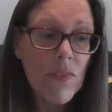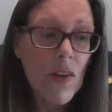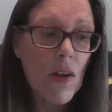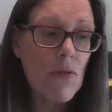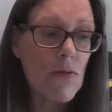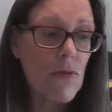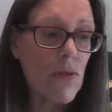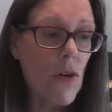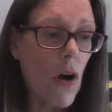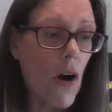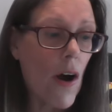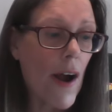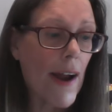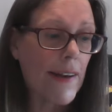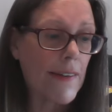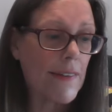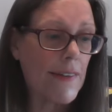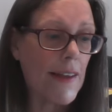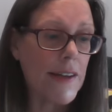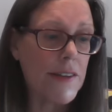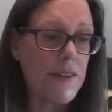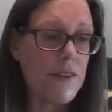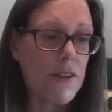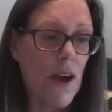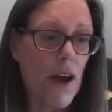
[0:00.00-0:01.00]
Right,
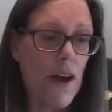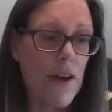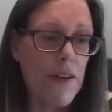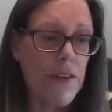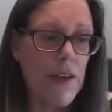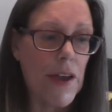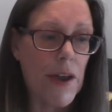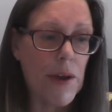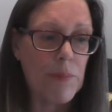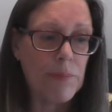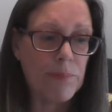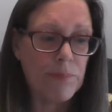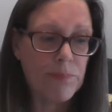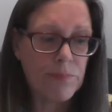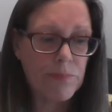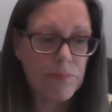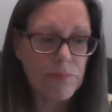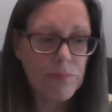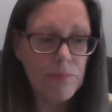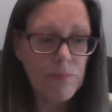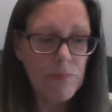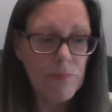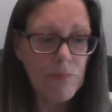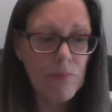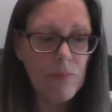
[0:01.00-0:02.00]
let's go there.
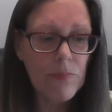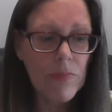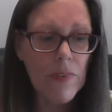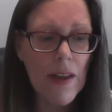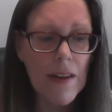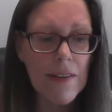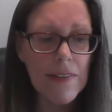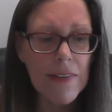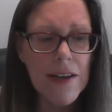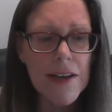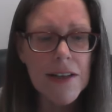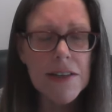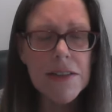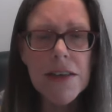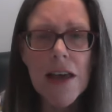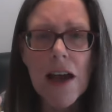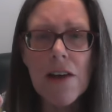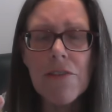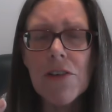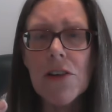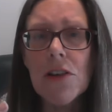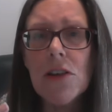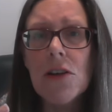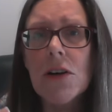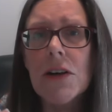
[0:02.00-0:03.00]
Let's
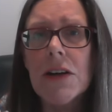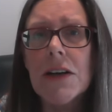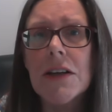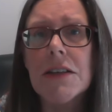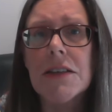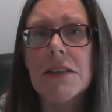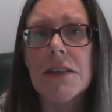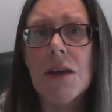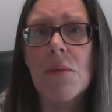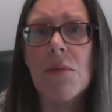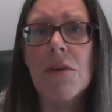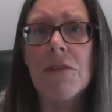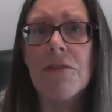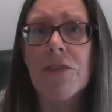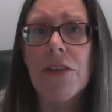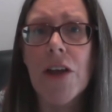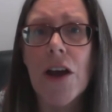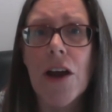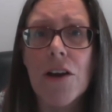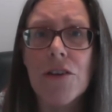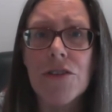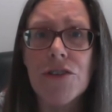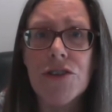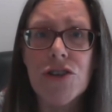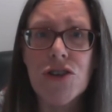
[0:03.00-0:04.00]
have a look at some of
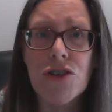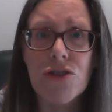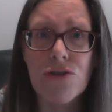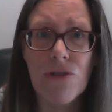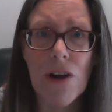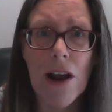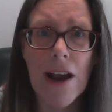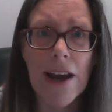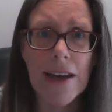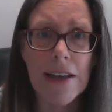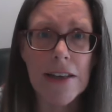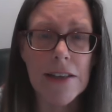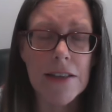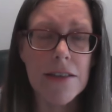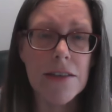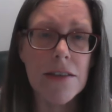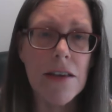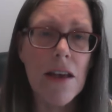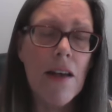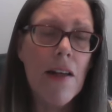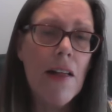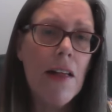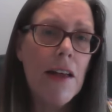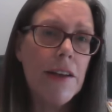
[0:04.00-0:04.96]
those traits.